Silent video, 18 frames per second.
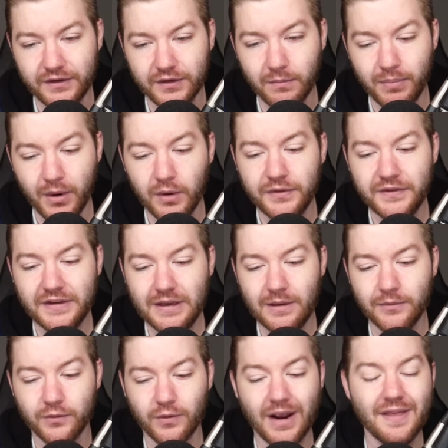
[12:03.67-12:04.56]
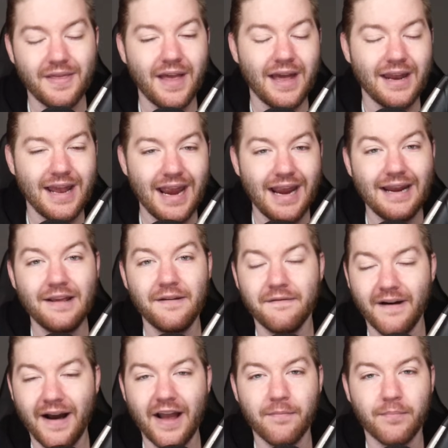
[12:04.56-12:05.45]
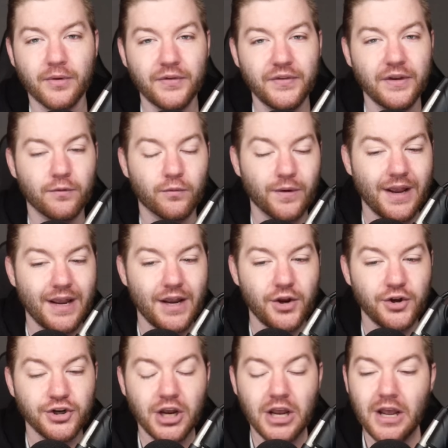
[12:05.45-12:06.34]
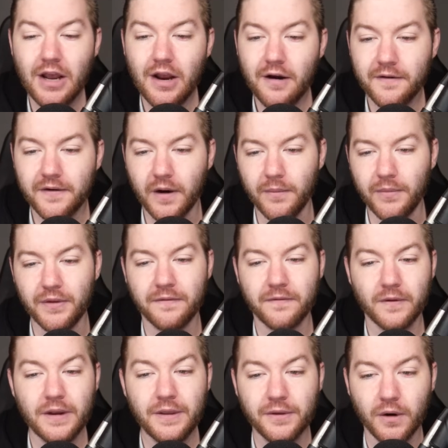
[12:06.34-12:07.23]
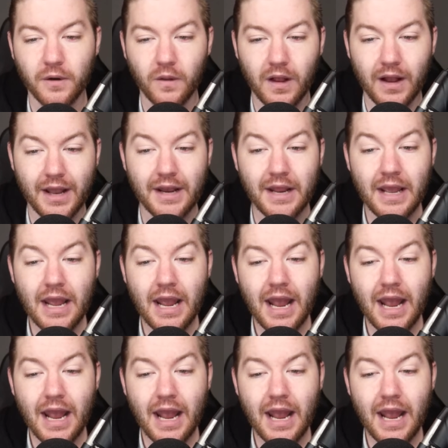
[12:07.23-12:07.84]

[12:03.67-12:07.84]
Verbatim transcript: So both teams right in that 85% range from the free throw line.